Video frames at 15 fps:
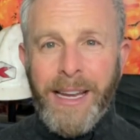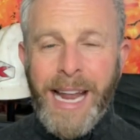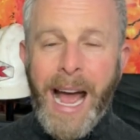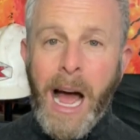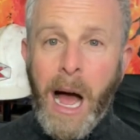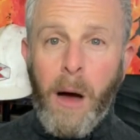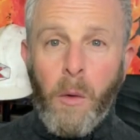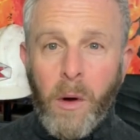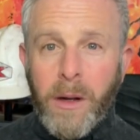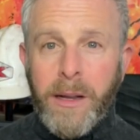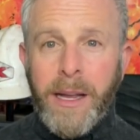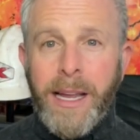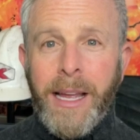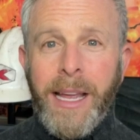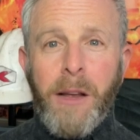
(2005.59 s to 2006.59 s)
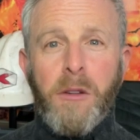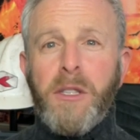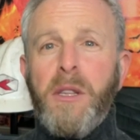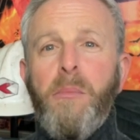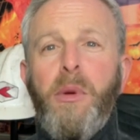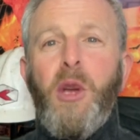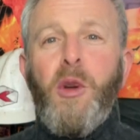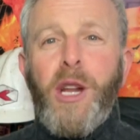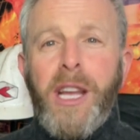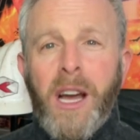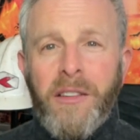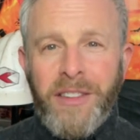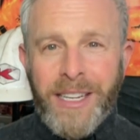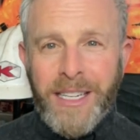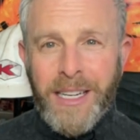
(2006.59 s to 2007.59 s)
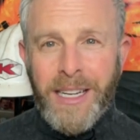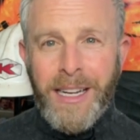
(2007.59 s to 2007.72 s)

Now, here's the beauty of it.